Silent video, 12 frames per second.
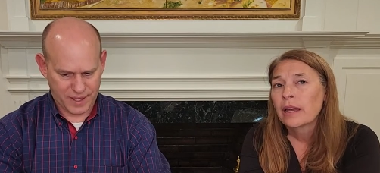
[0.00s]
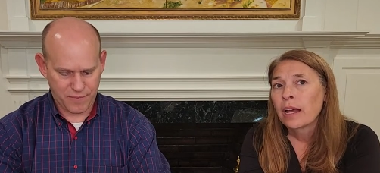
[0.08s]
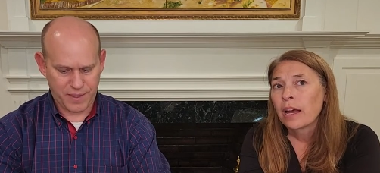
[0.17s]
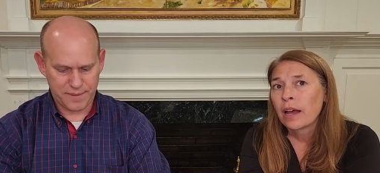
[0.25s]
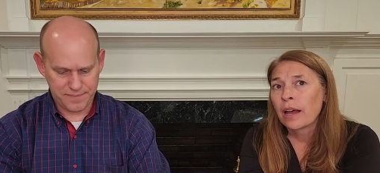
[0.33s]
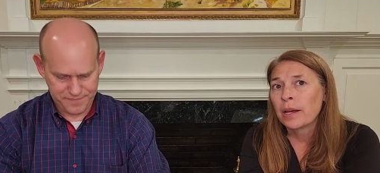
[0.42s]

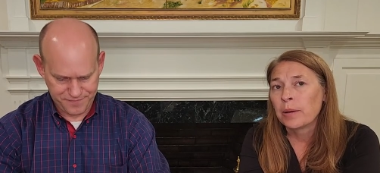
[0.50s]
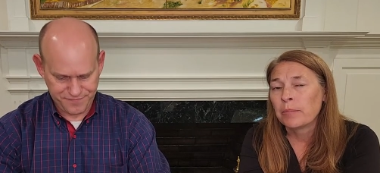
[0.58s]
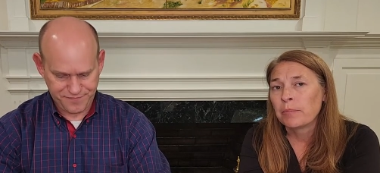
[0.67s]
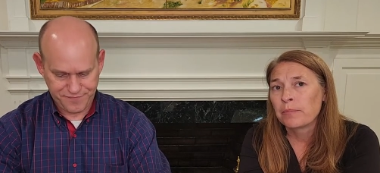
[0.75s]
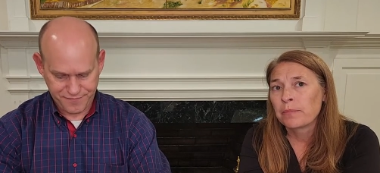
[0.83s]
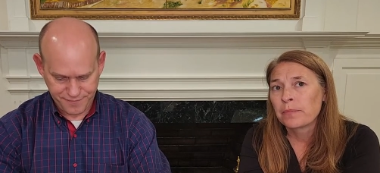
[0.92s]
Speaker 1: Right.
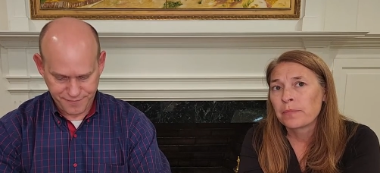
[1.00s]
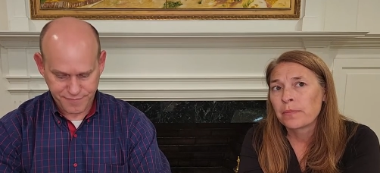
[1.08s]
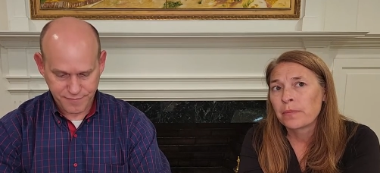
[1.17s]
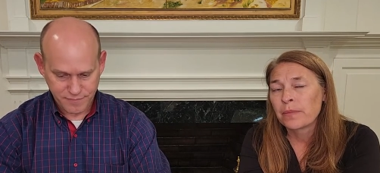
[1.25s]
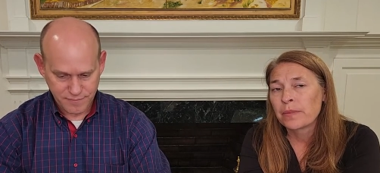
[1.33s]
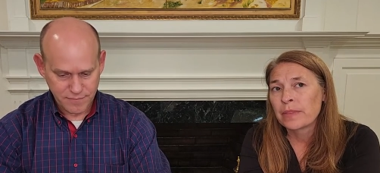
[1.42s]
Um,
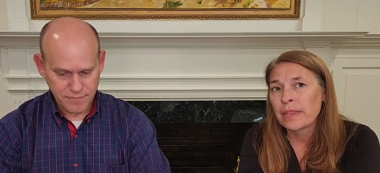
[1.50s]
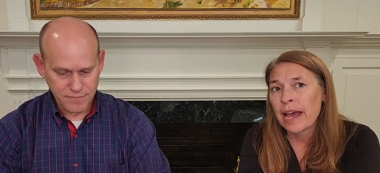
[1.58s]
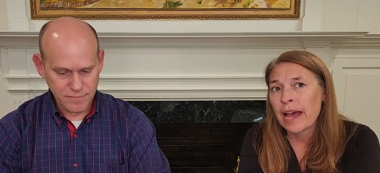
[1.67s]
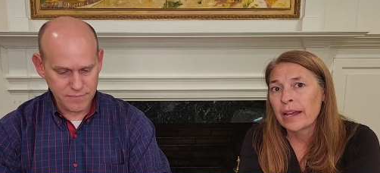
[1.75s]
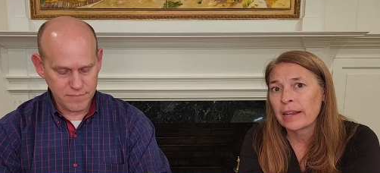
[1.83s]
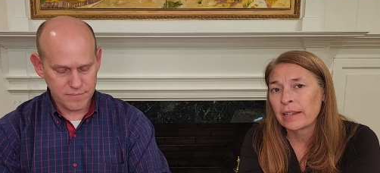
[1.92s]

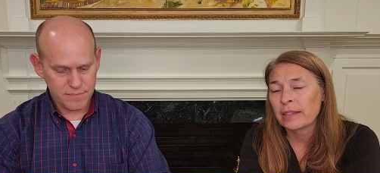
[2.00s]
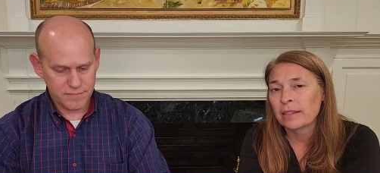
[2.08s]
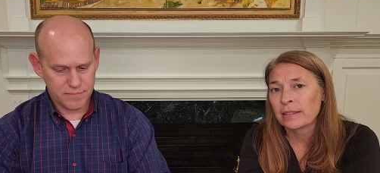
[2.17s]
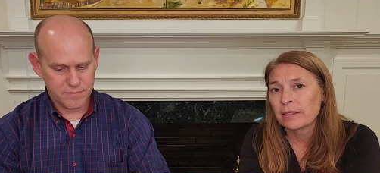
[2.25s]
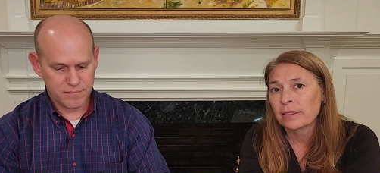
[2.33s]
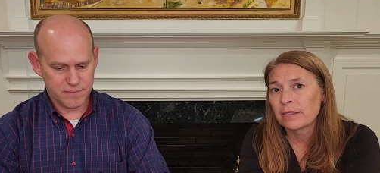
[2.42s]
that
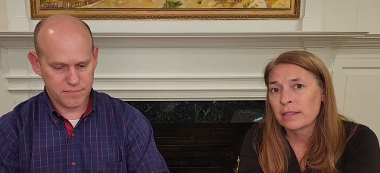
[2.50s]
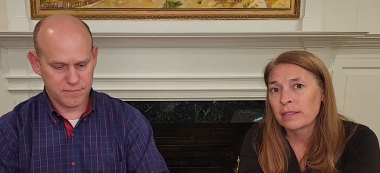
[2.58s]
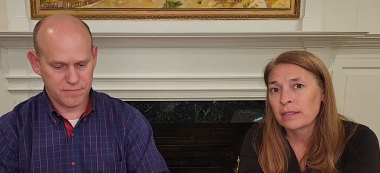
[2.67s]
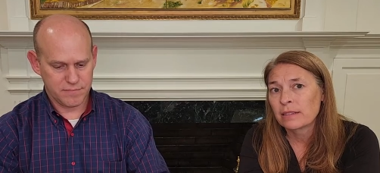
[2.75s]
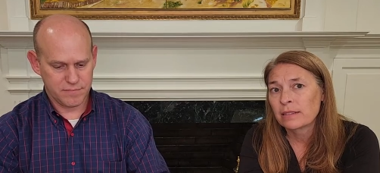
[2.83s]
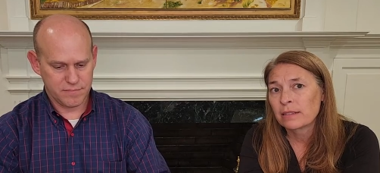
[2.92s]
is